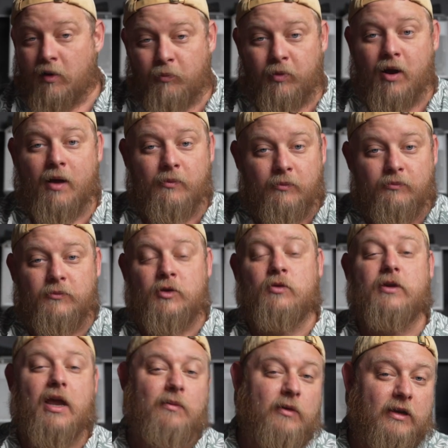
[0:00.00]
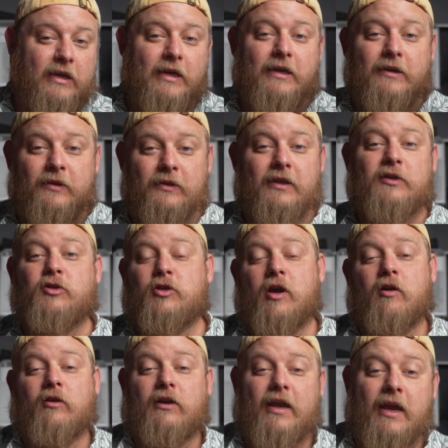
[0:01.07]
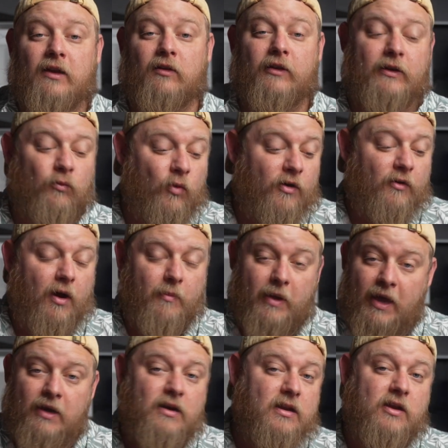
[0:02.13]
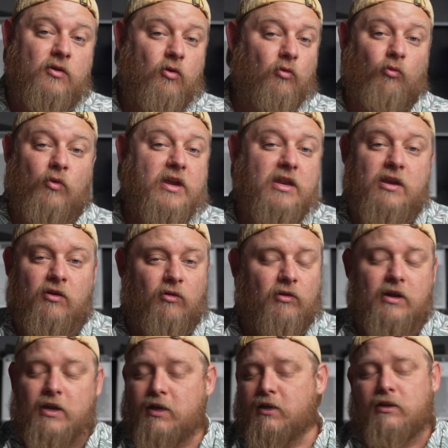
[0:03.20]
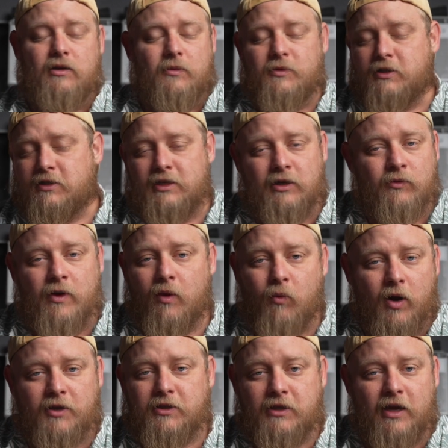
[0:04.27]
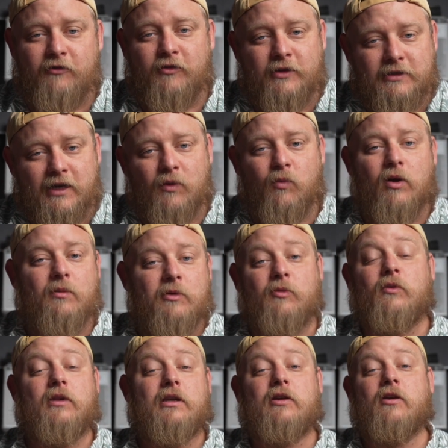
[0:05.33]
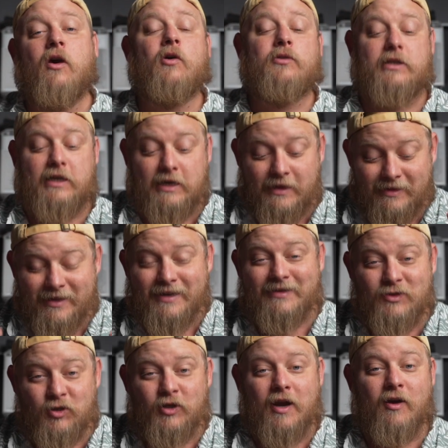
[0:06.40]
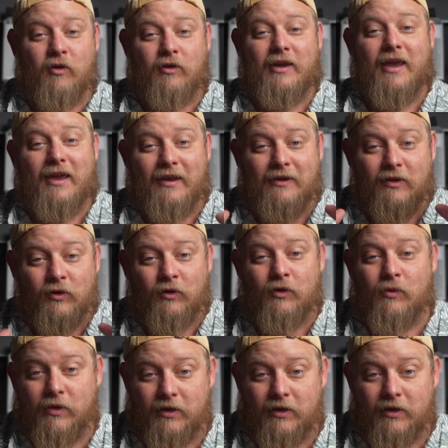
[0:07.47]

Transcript: a problem, you name it, this chair can handle it. And whether I'm editing or reading or and I'm just sitting around watching Netflix and I wanna be really cozy, this chair can do